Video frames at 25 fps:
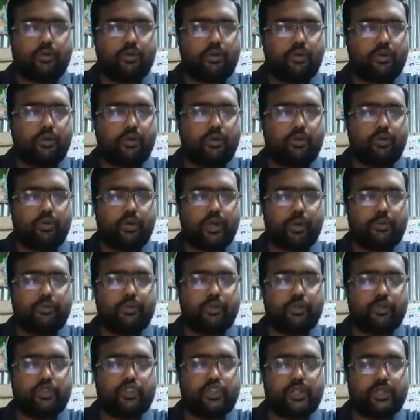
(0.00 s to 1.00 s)
Good
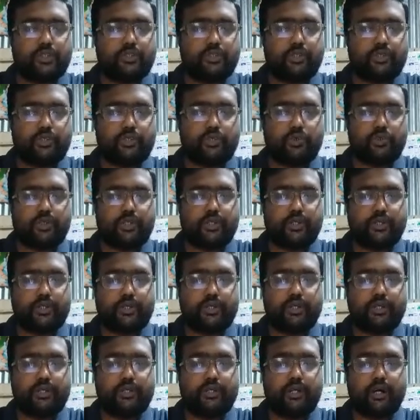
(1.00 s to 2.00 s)
afternoon, children. Today,
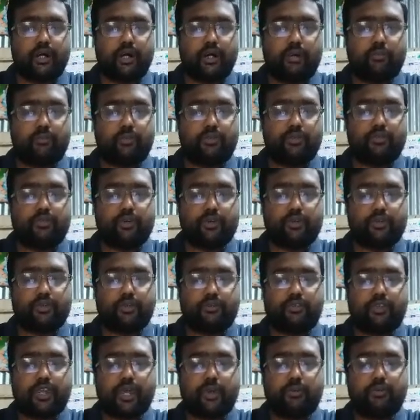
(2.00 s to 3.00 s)
again, I'm in front
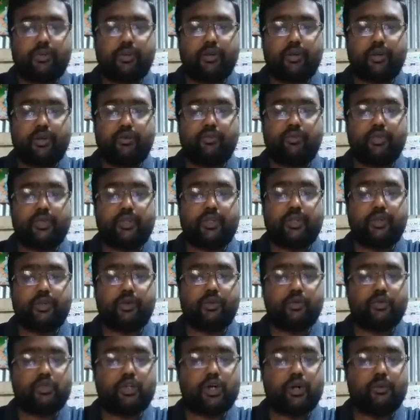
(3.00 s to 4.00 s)
of camera with a
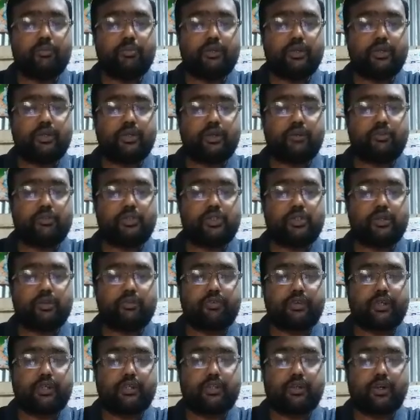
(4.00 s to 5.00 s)
new topic of
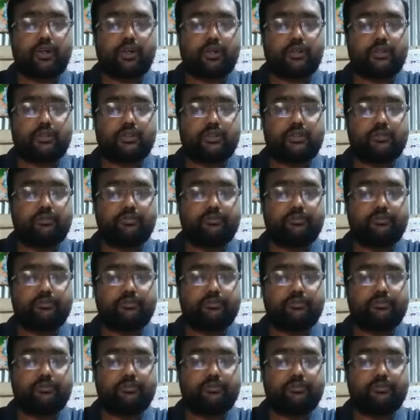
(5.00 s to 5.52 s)
geographical thought.